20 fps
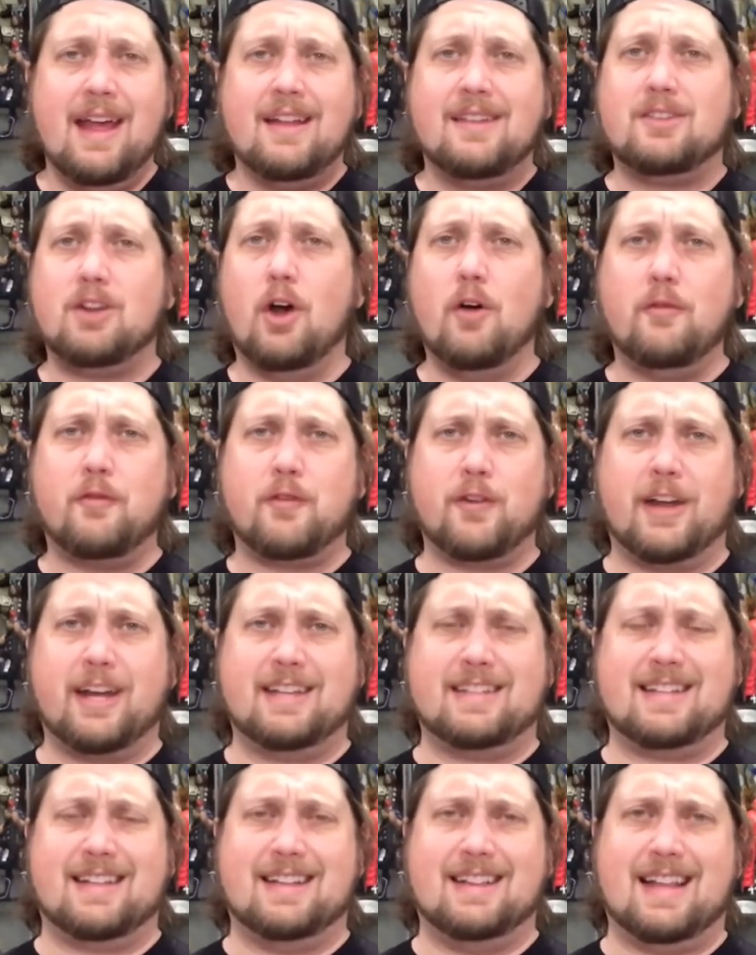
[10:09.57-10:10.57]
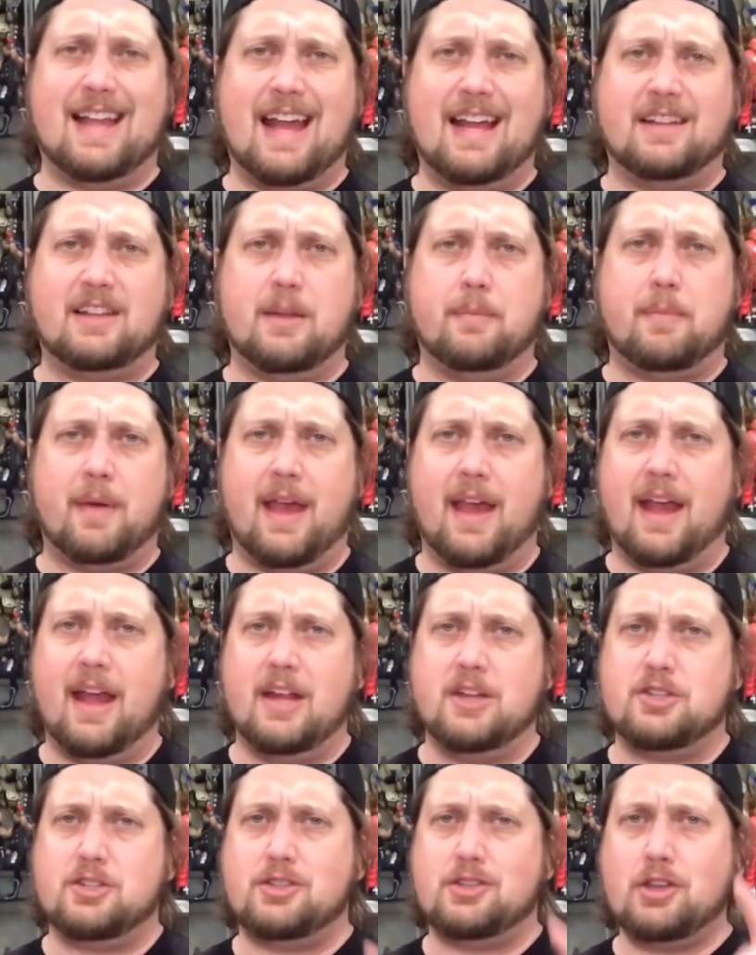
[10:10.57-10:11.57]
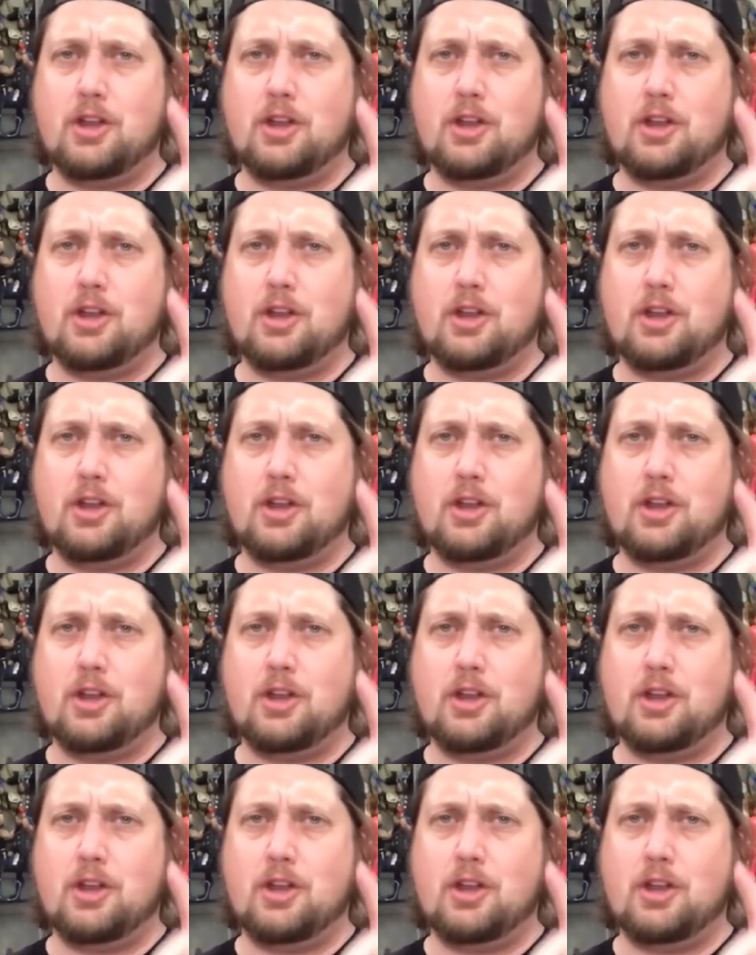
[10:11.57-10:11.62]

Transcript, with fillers: Don't forget to like the page.